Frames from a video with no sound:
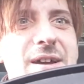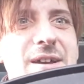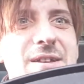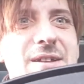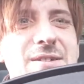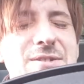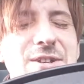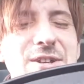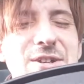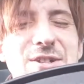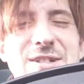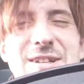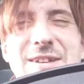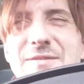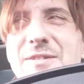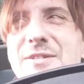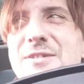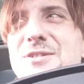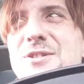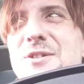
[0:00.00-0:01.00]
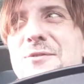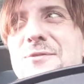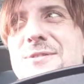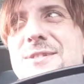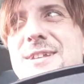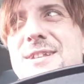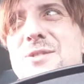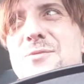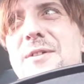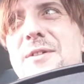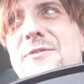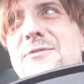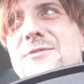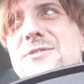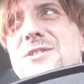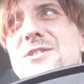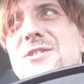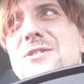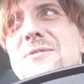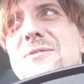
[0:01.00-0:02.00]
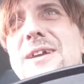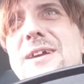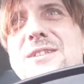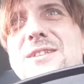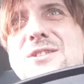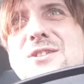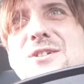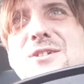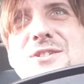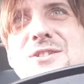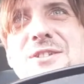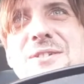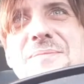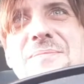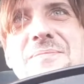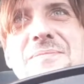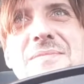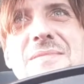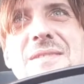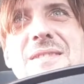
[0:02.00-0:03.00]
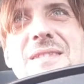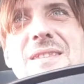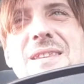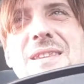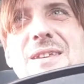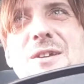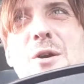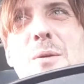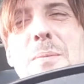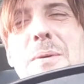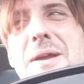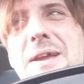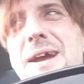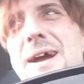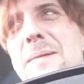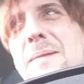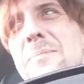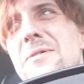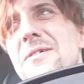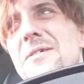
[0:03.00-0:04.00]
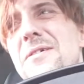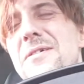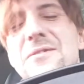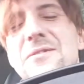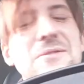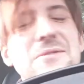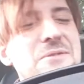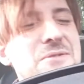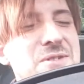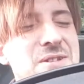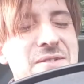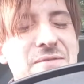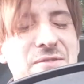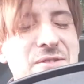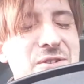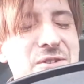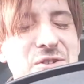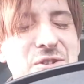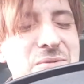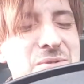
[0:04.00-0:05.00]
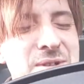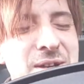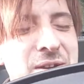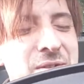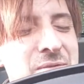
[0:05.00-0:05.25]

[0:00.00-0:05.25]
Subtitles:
Gingers Have No Souls, that's a reference to a certain Copper Cab, who's another YouTube channel.